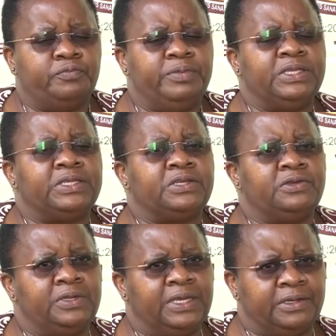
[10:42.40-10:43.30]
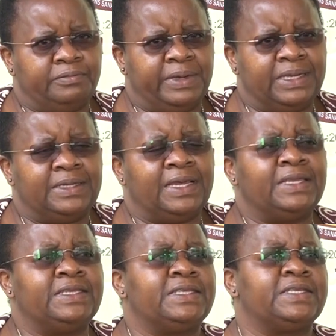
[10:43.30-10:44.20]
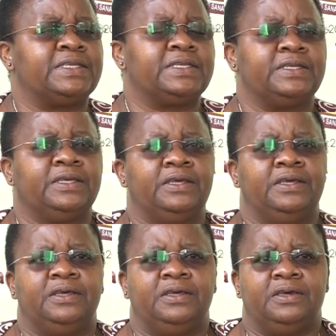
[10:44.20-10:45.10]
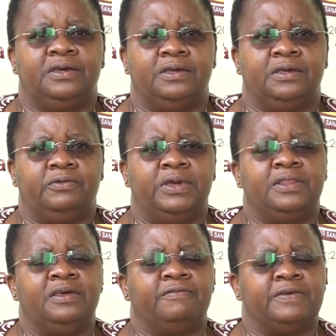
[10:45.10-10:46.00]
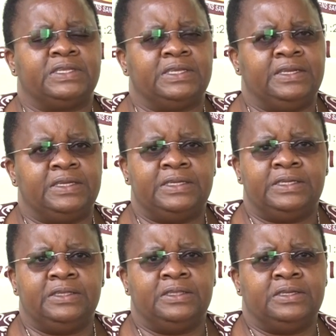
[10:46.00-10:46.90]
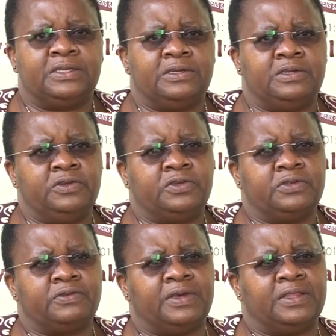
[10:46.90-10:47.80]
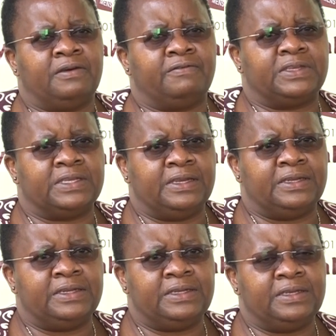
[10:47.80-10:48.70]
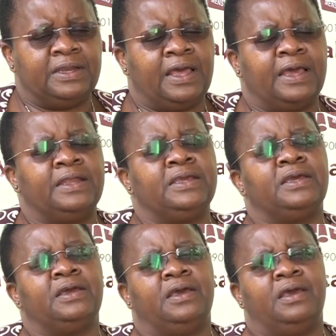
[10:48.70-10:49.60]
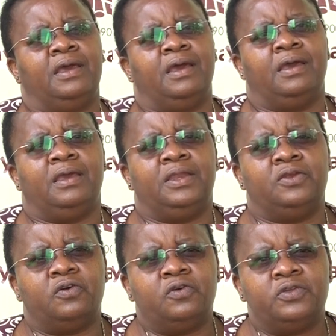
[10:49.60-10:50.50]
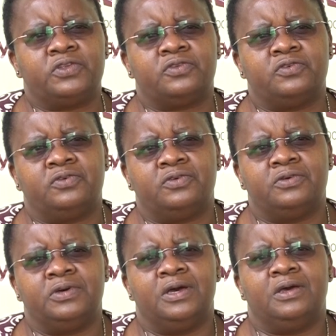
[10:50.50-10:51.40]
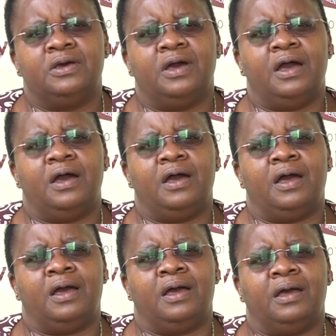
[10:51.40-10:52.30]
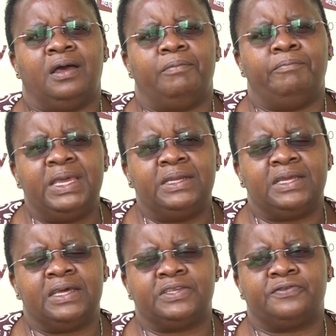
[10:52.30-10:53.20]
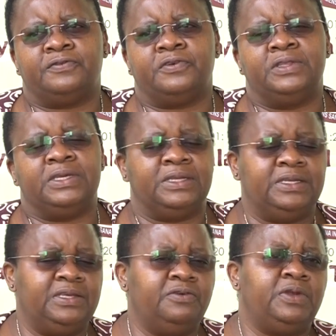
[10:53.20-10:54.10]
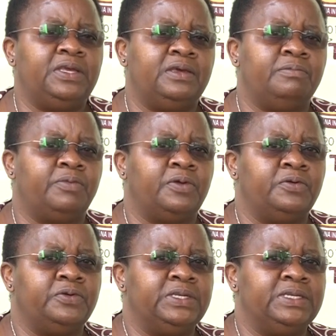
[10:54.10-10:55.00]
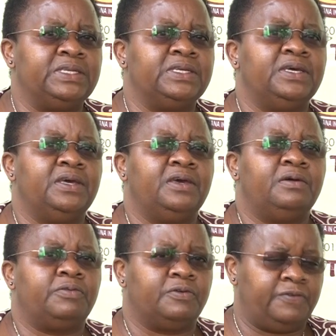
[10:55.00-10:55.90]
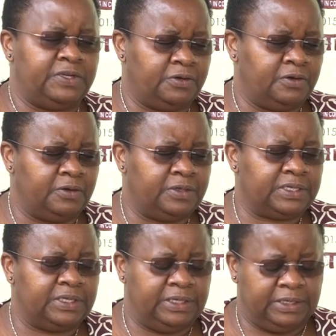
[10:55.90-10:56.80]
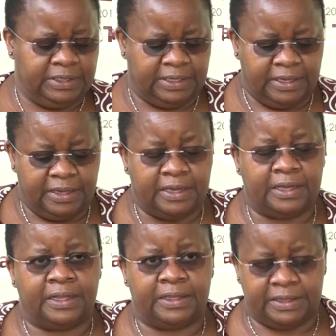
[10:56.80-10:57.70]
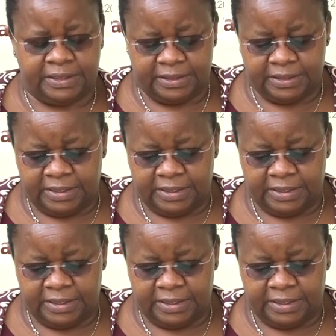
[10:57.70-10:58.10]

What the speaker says: be student mentors where they are facilitating in the institutions where they are facilitating learning, and also mentors for the newly employed professionals in health